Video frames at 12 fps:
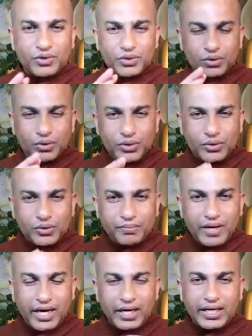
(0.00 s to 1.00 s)
you you
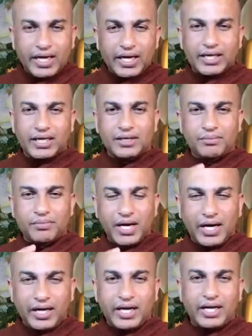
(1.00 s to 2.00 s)
maintain it
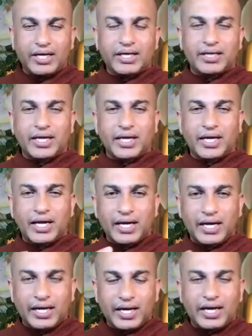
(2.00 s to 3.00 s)
maintain it
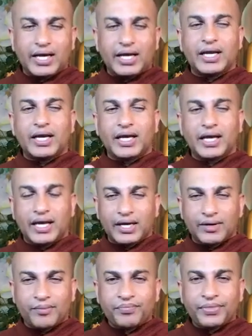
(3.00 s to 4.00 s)
again and again and again
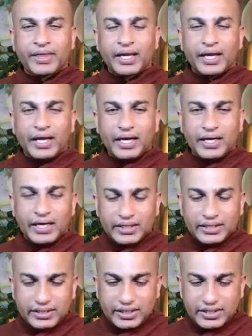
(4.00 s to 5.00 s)

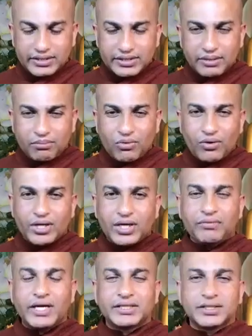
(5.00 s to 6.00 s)
another thing is the
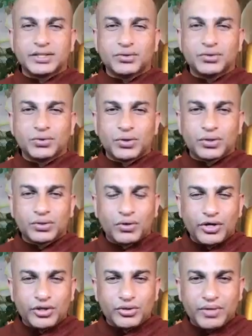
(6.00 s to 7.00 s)
motivation you're not
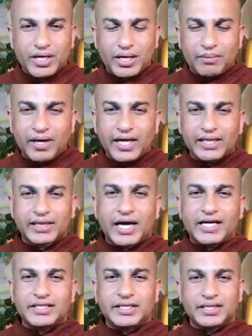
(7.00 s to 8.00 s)
going to become
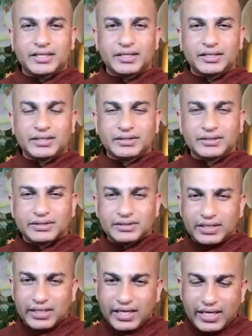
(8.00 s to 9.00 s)
lethargic
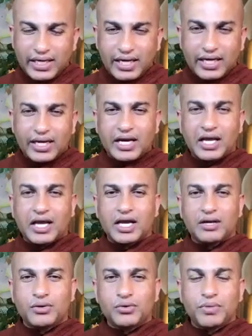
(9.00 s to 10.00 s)
and again and
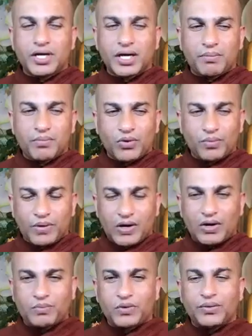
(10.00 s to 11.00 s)
again you become more
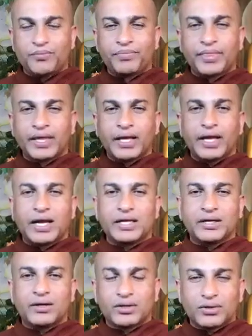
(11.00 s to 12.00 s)
powerful
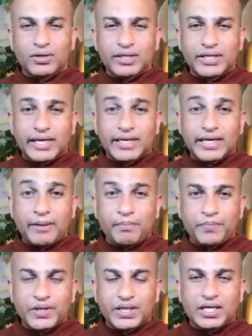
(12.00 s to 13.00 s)
and not only that
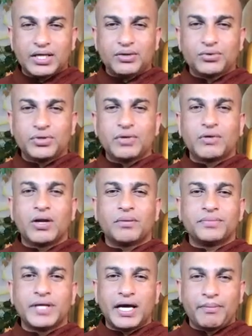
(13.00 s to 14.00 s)
empathy you
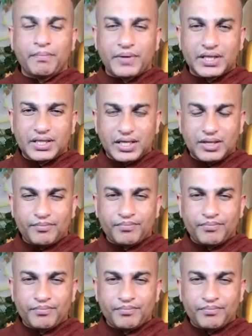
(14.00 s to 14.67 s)
develop the empathy